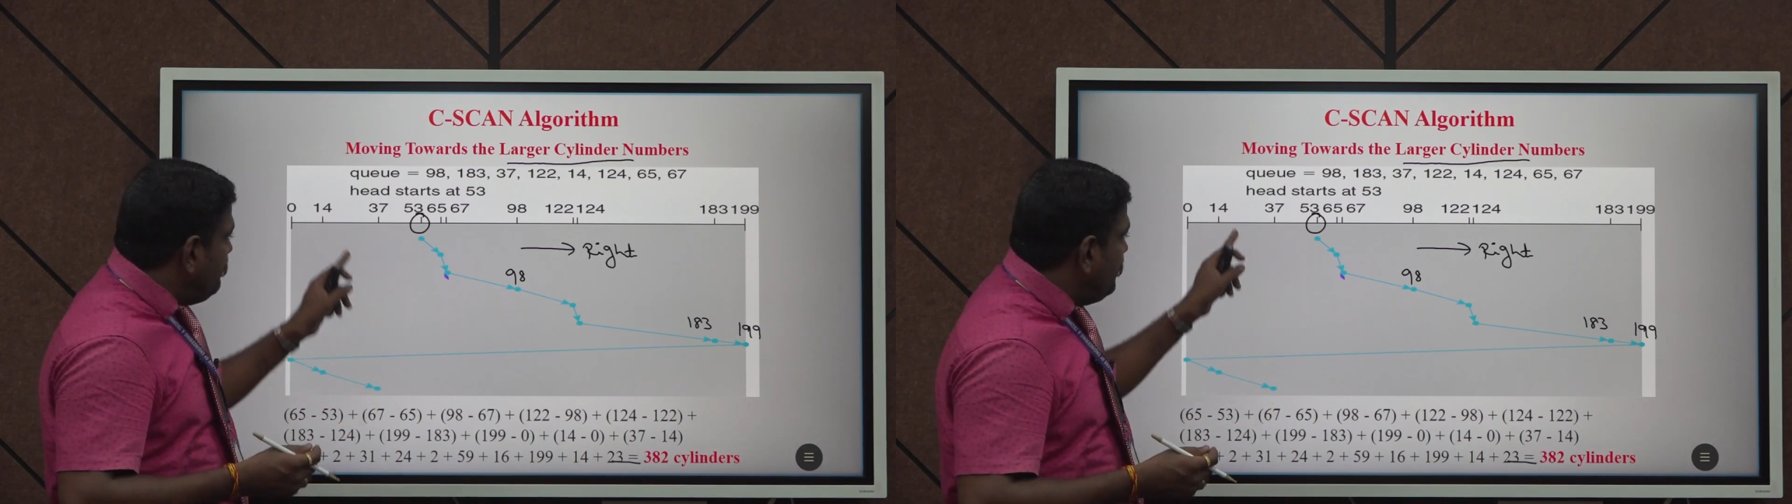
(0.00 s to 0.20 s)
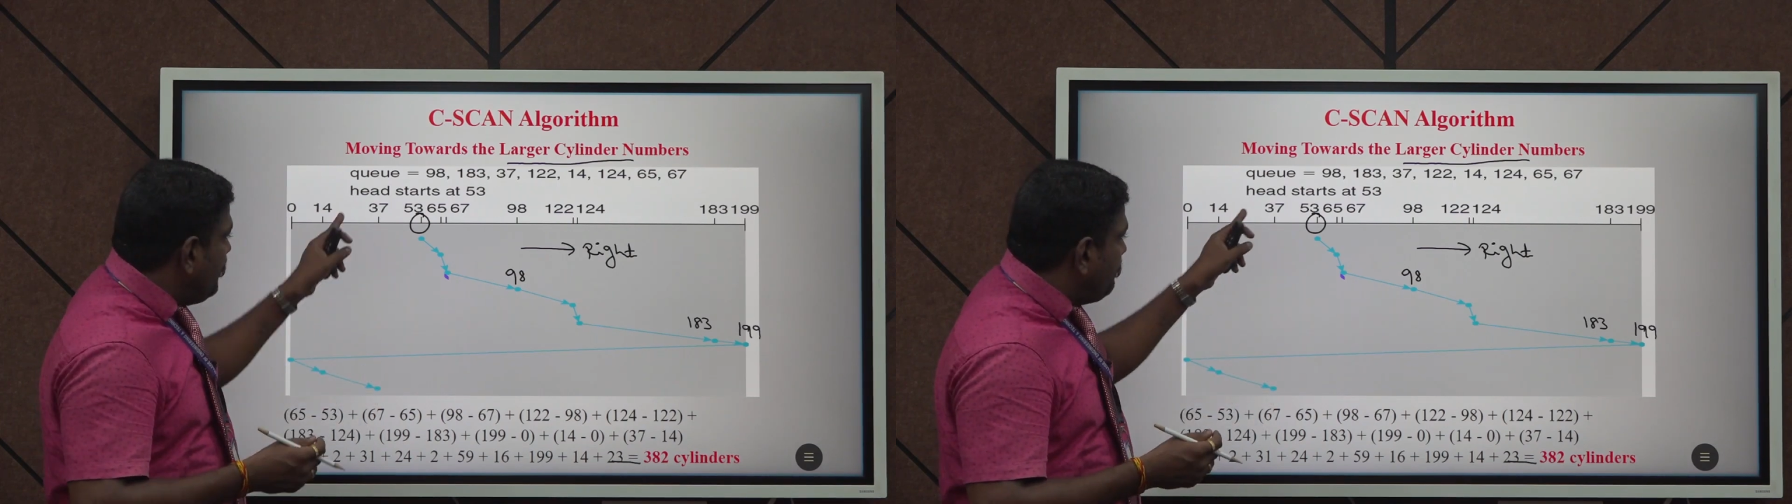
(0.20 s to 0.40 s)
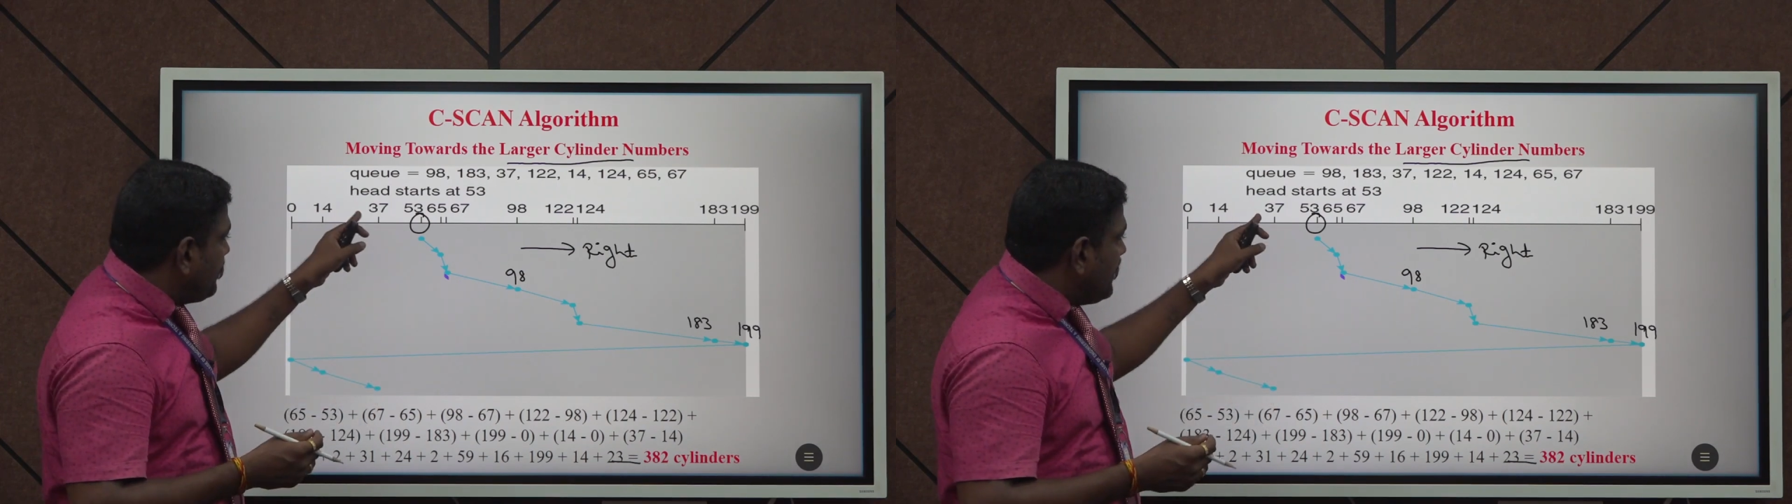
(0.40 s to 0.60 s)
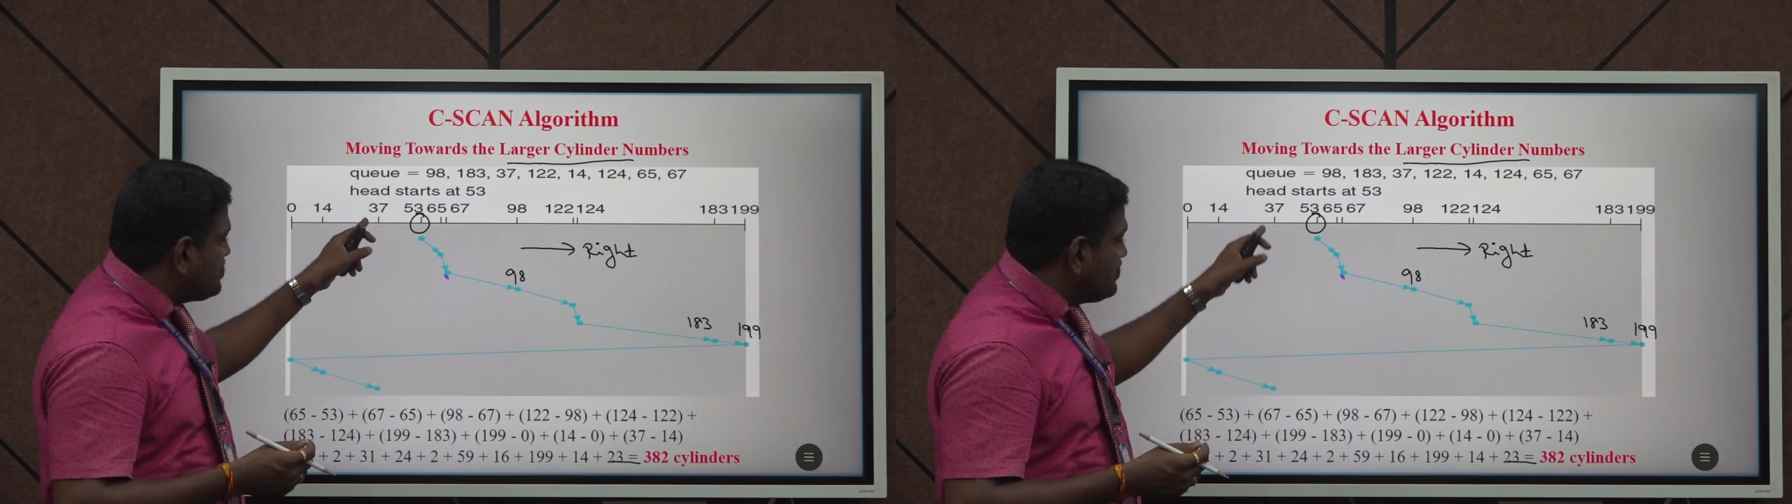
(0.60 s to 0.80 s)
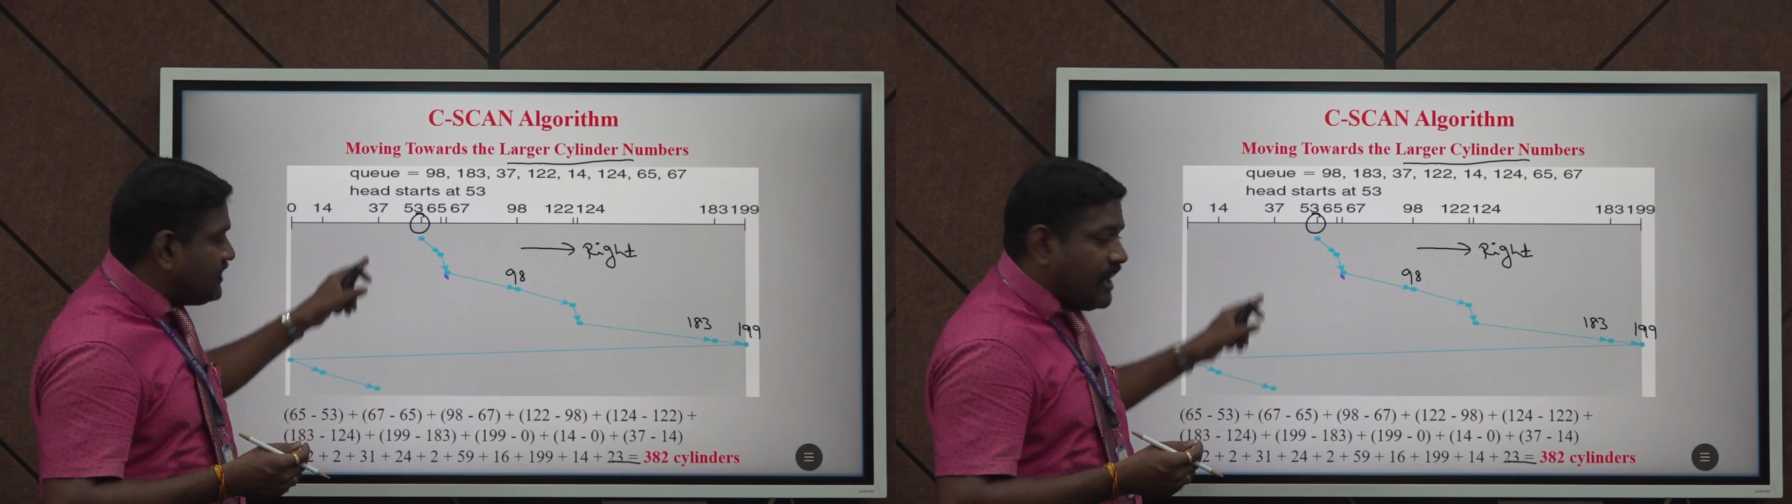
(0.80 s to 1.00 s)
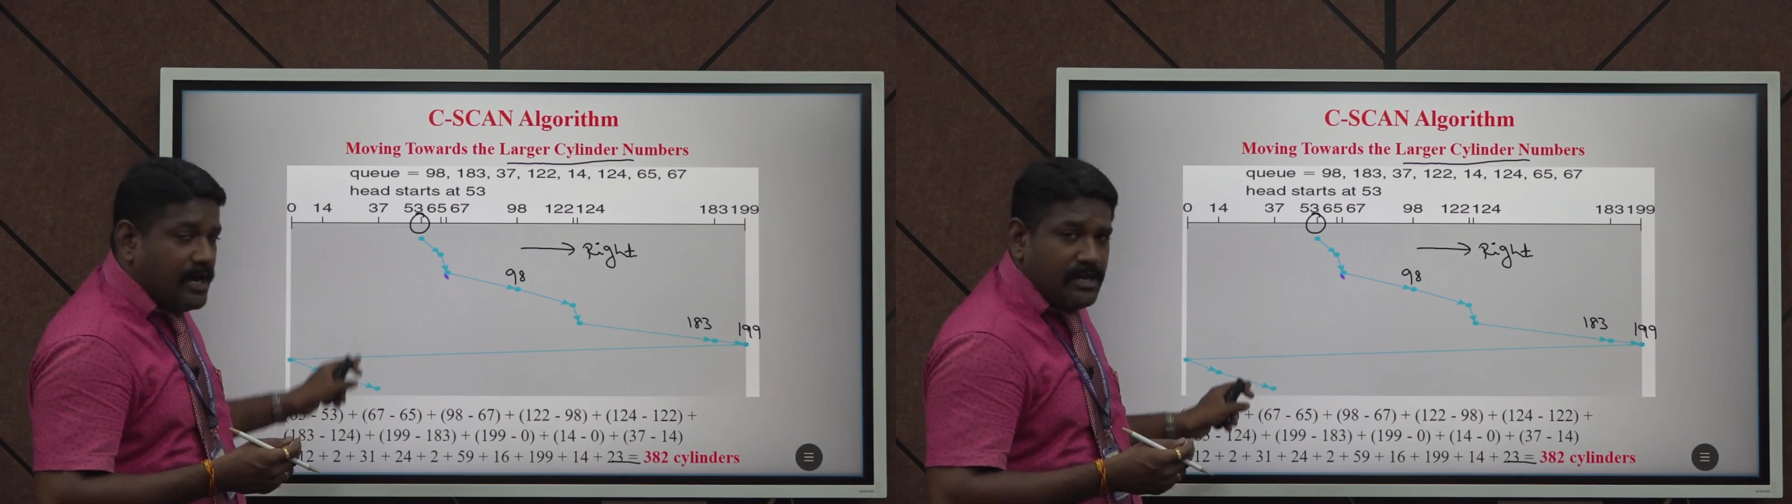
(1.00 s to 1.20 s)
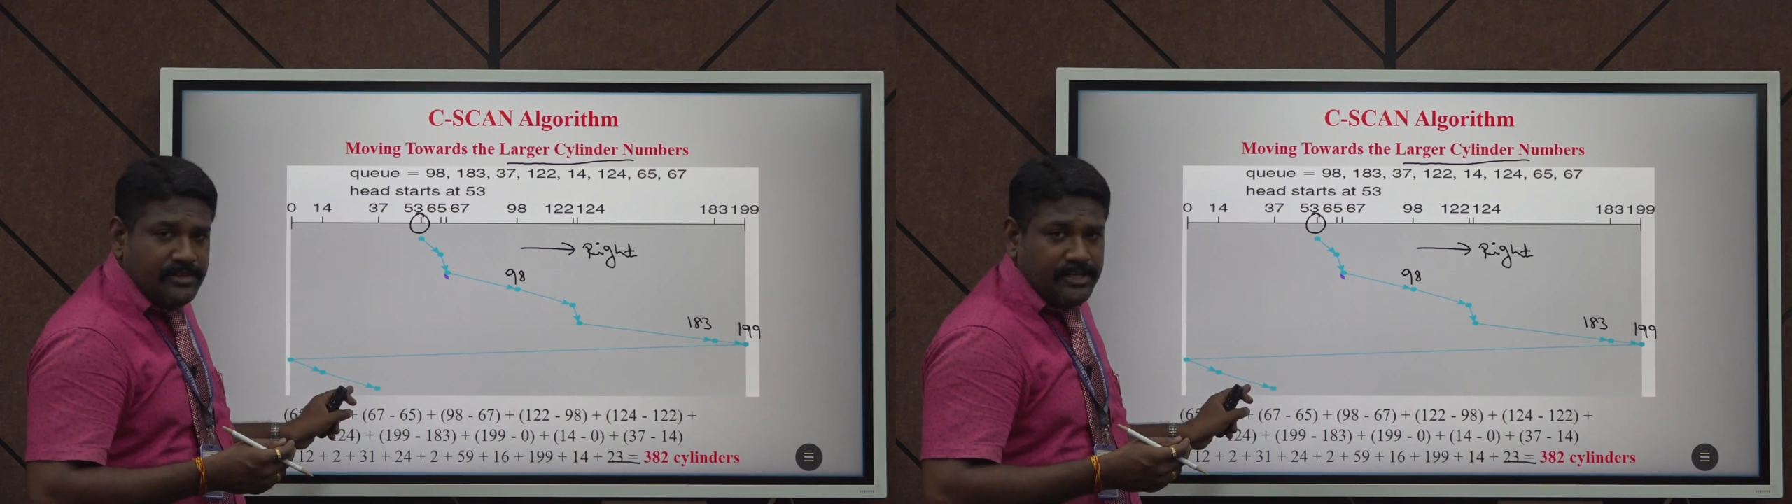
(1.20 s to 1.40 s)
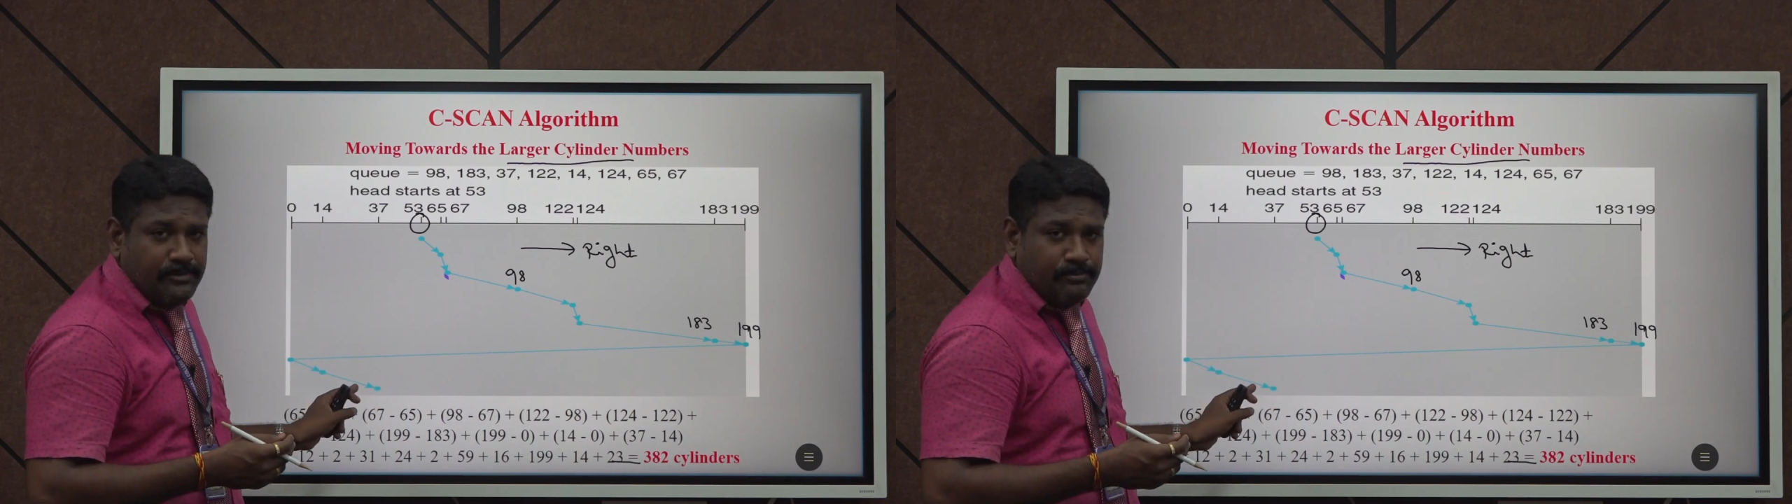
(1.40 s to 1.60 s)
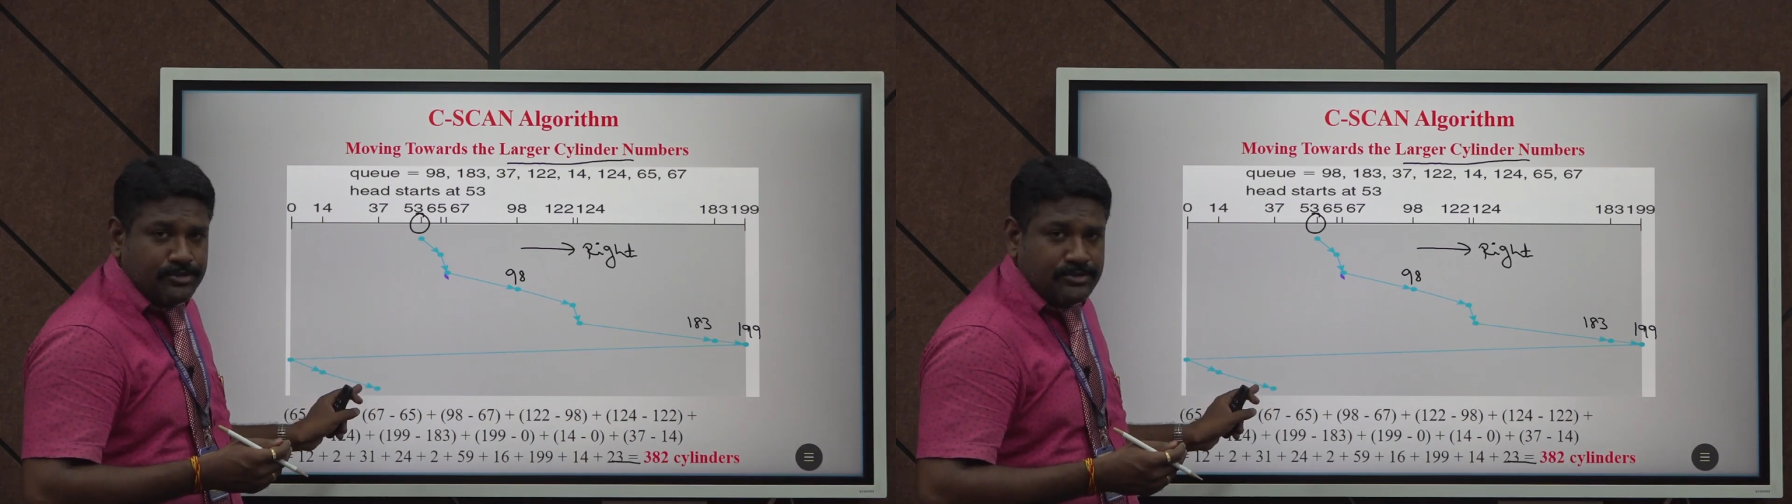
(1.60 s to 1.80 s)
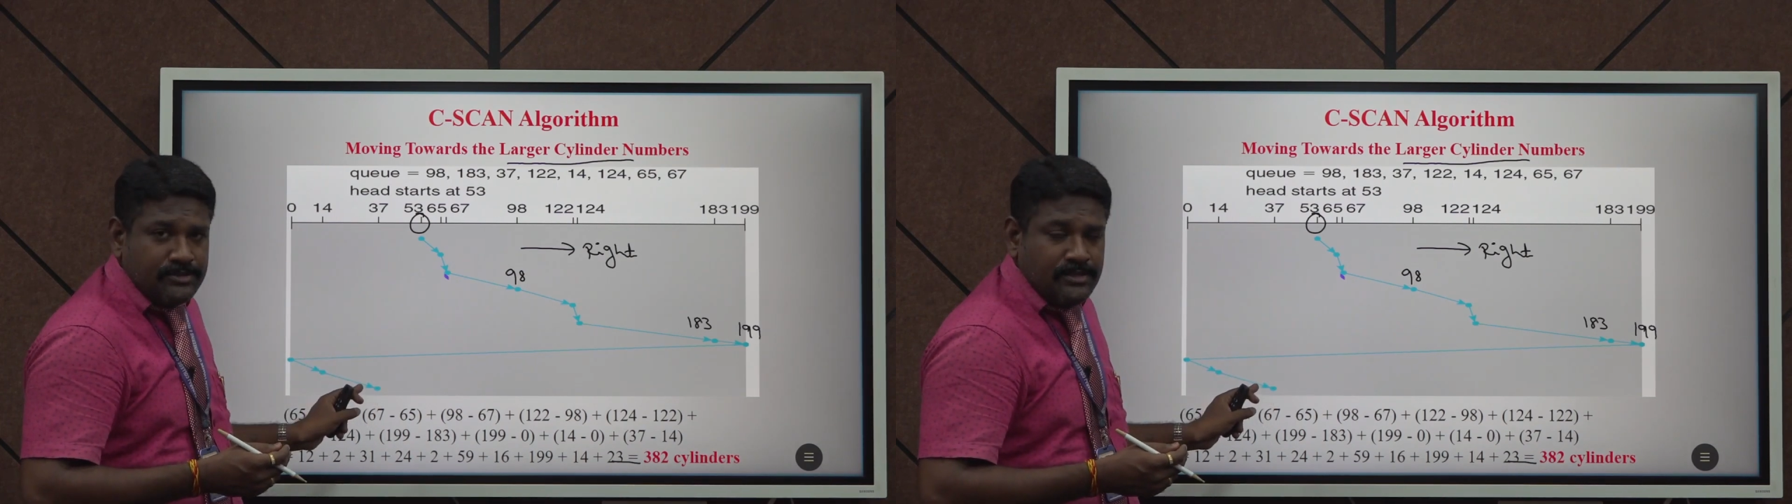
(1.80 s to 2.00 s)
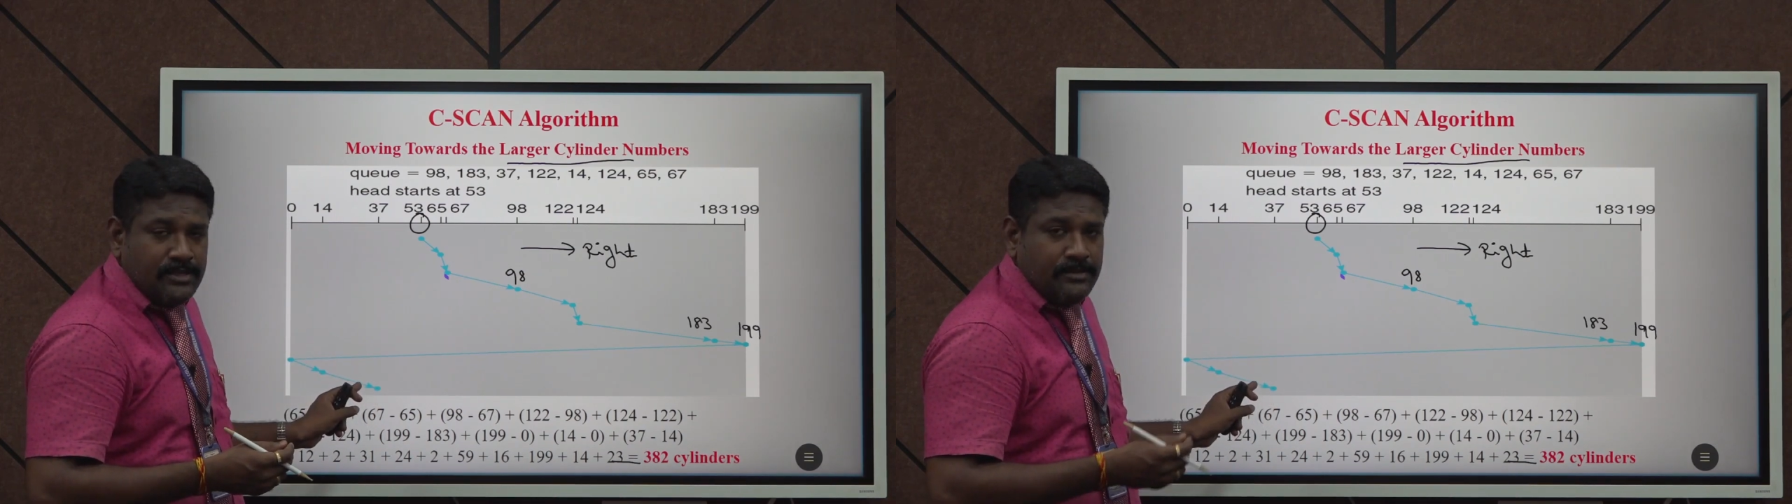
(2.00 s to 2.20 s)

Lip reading: we have processed all the inputs,